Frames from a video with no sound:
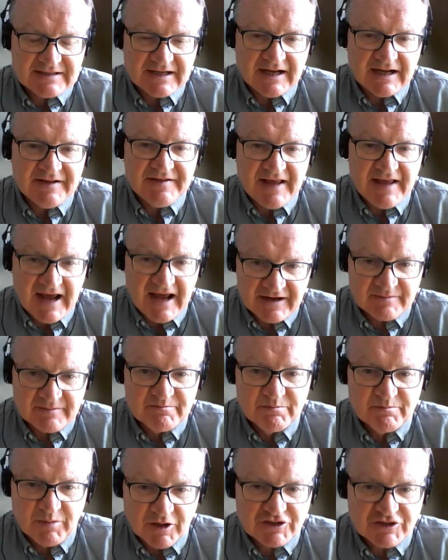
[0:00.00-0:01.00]
and then on
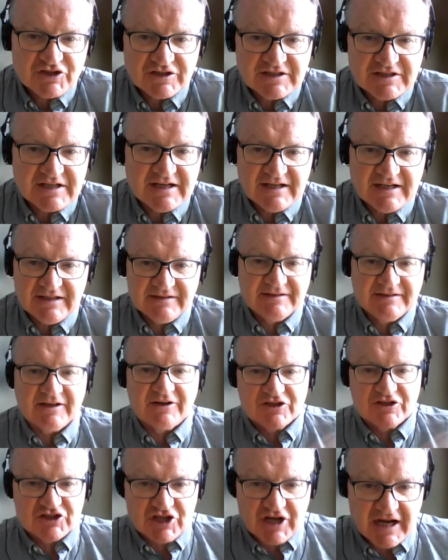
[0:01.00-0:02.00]
budget day, there are
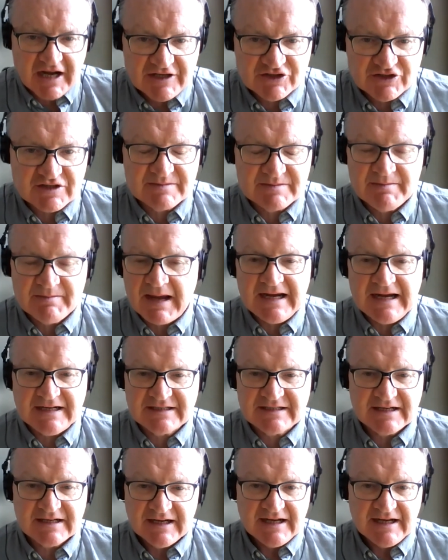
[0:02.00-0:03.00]
changes made,
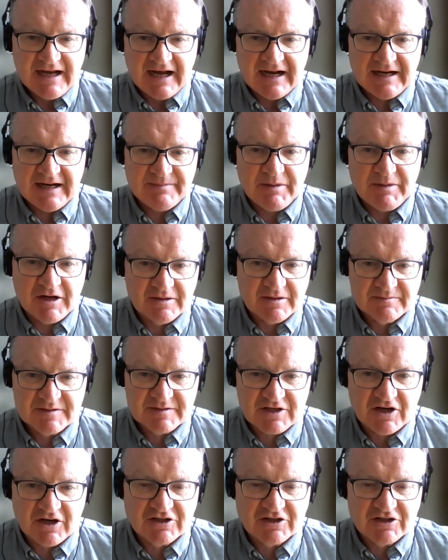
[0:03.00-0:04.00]
and it becomes
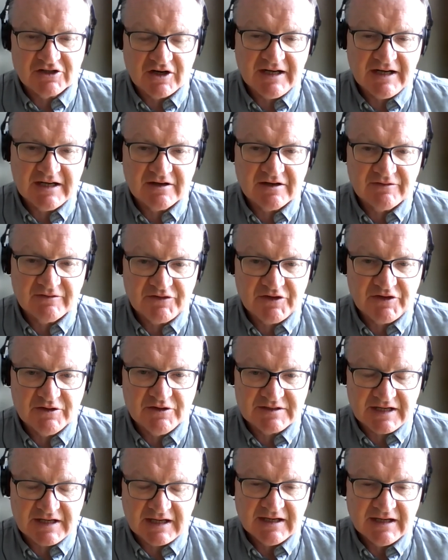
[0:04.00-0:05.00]
utterly
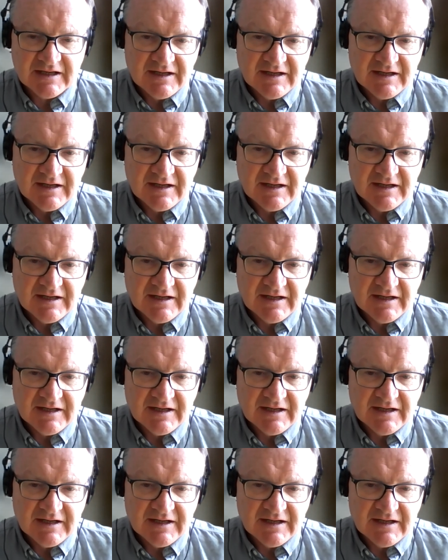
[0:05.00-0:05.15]
confusing.